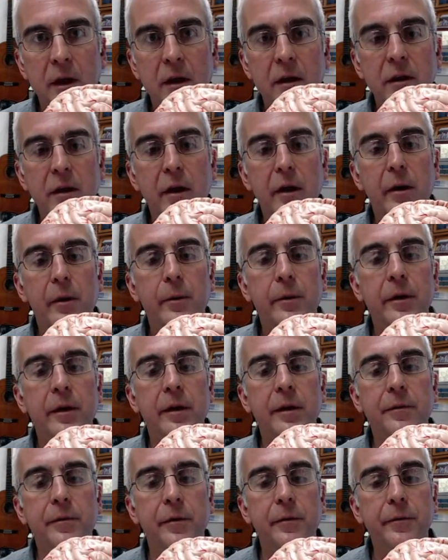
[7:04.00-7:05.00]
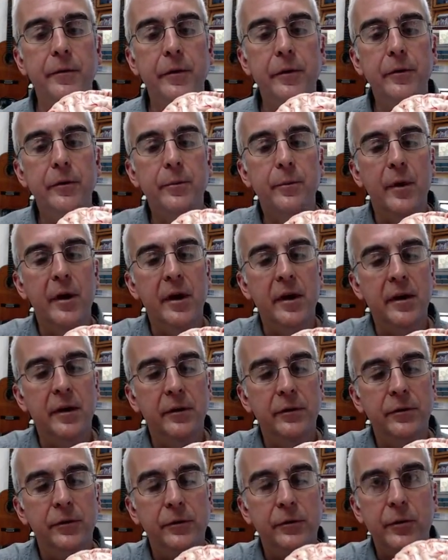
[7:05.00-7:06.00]
Now, if you viewed my
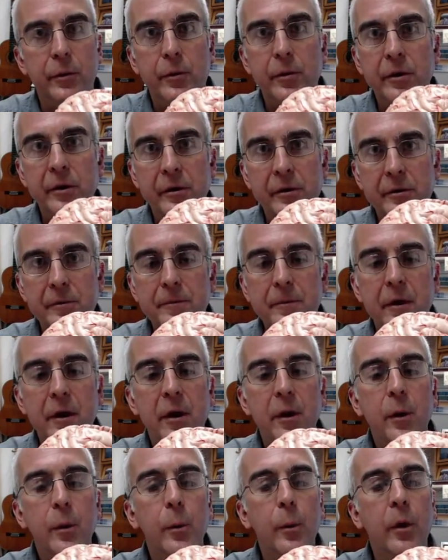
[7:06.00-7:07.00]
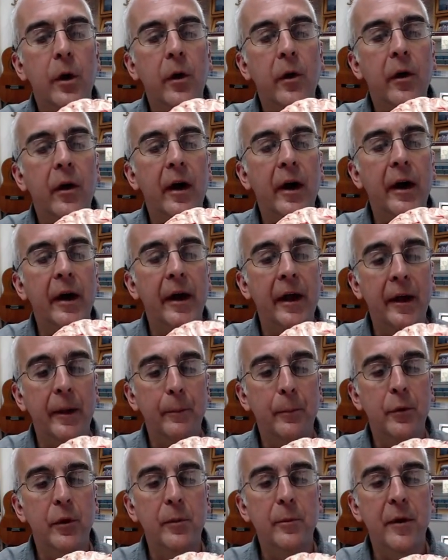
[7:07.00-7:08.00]
tutorial where I
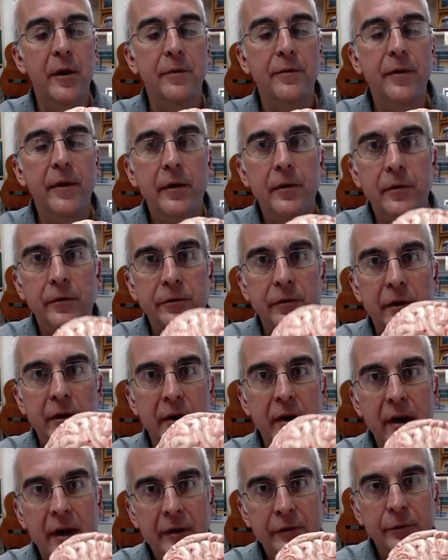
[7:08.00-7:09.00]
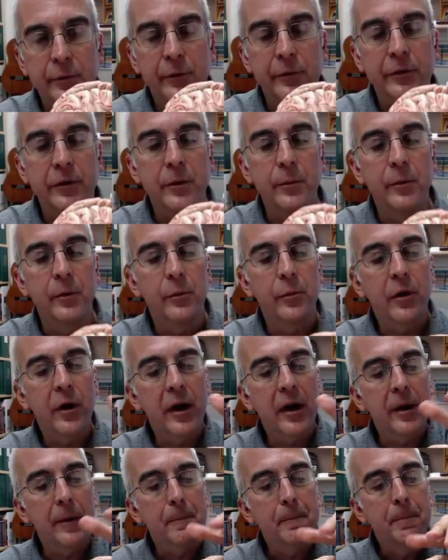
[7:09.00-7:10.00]
put my fingers on an actual human
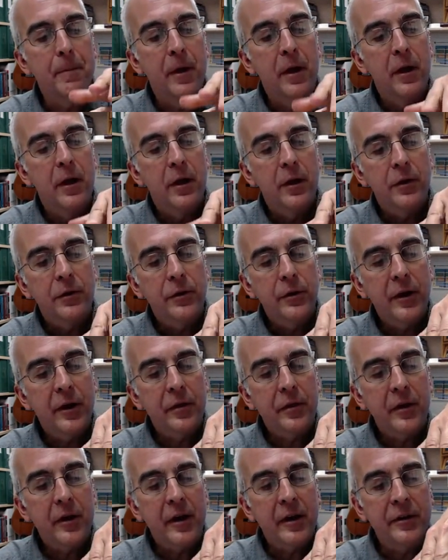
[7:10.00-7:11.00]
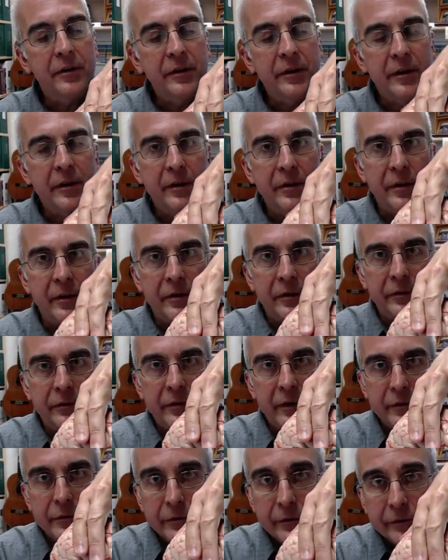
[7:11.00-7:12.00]
brain, you get the idea that the
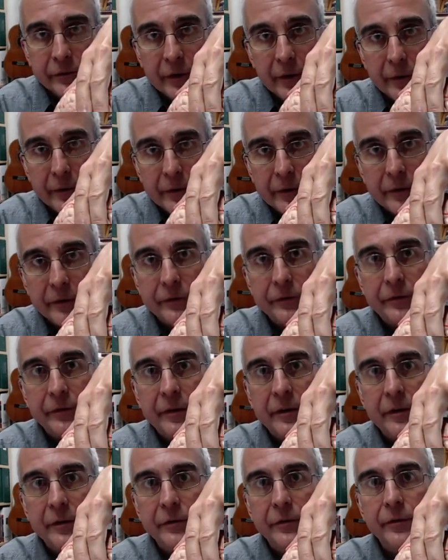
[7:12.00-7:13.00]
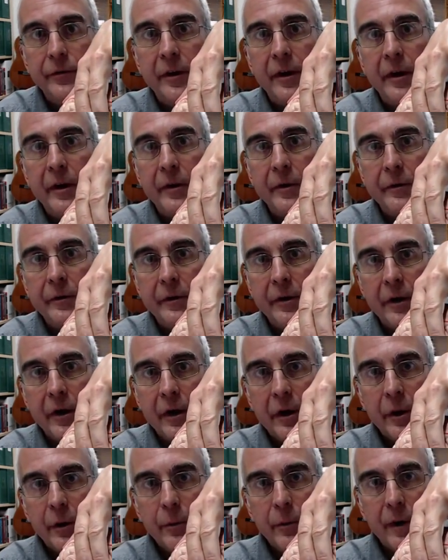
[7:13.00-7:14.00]
central sulcus is found
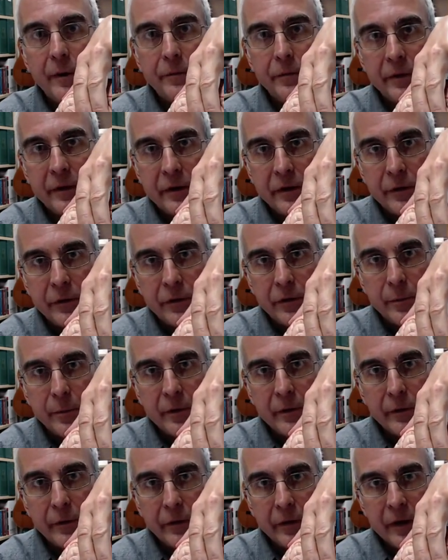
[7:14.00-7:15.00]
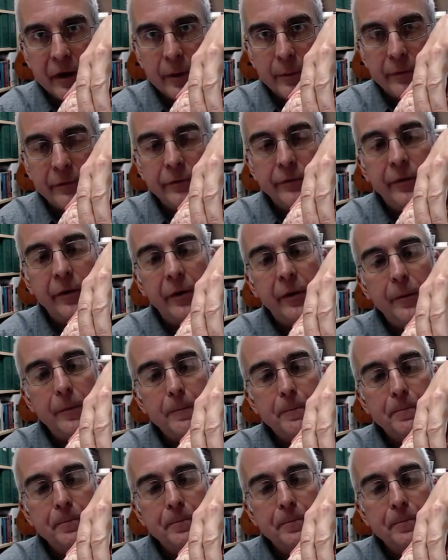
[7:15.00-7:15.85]
roughly near the middle of the hemisphere.